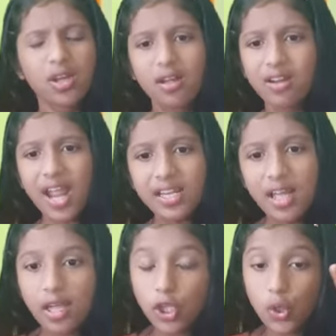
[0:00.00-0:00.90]
right?
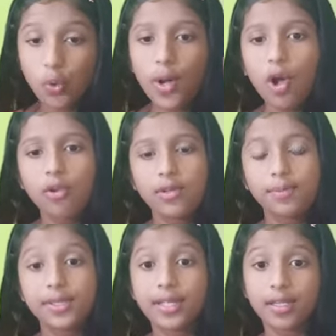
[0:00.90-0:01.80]
You all will
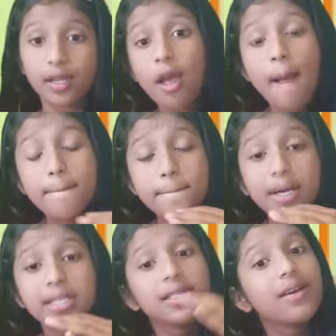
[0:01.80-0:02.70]
be thinking,
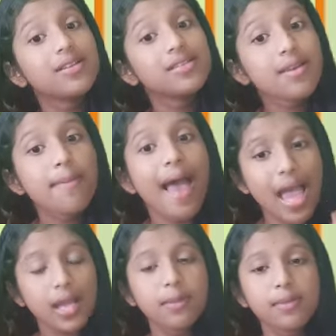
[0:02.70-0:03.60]
but there are some
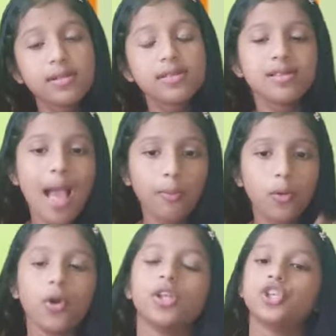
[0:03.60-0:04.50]
animals I'm
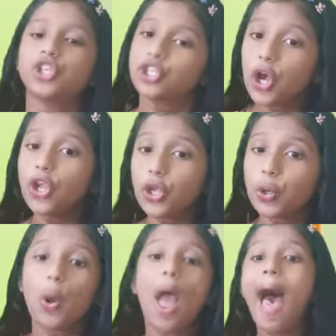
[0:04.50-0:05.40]
gonna show
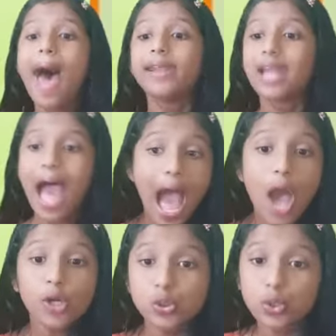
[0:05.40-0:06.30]
you and how
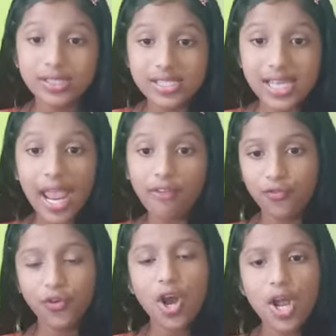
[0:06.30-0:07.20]
do they take
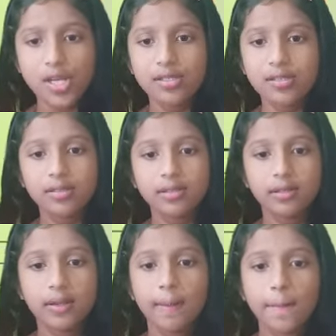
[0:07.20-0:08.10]
food.
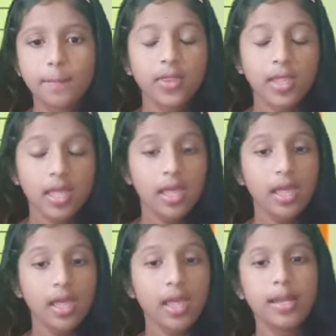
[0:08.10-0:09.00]

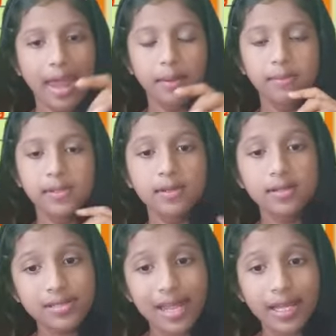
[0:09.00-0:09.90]
Now
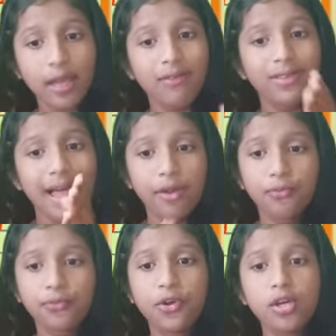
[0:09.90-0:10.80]
animals take kind
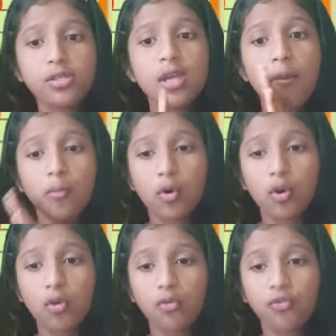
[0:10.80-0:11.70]
of food, more
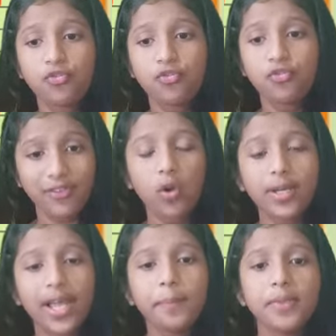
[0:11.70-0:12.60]
of chewing.
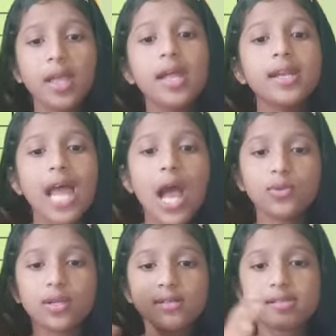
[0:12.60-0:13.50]
Okay. Now
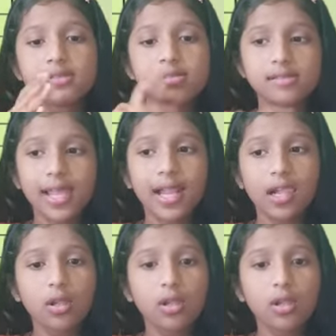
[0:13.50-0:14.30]
there is a snail,